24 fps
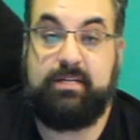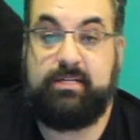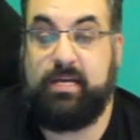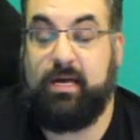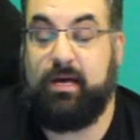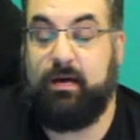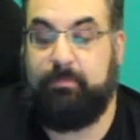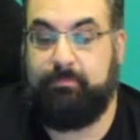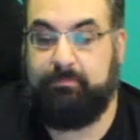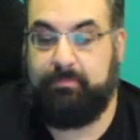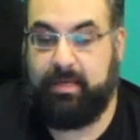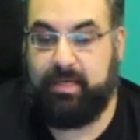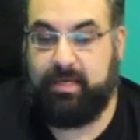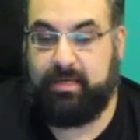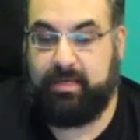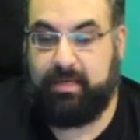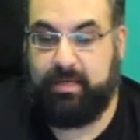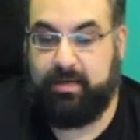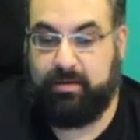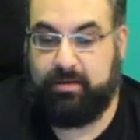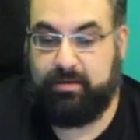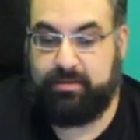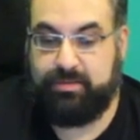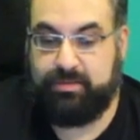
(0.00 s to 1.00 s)
to help make
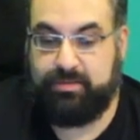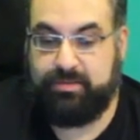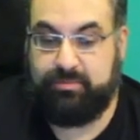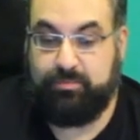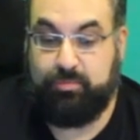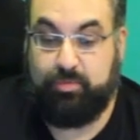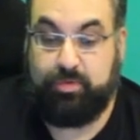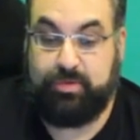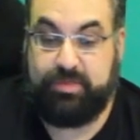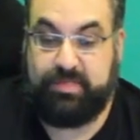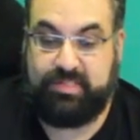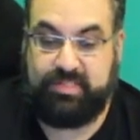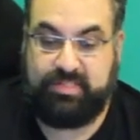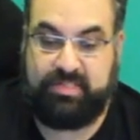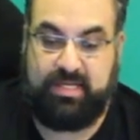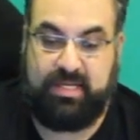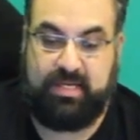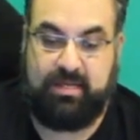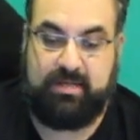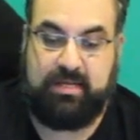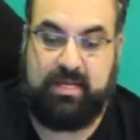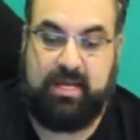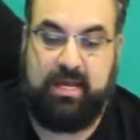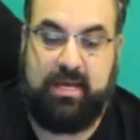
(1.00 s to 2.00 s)
characters more
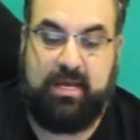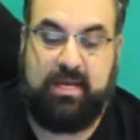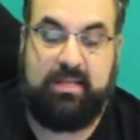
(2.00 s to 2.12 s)
distinct.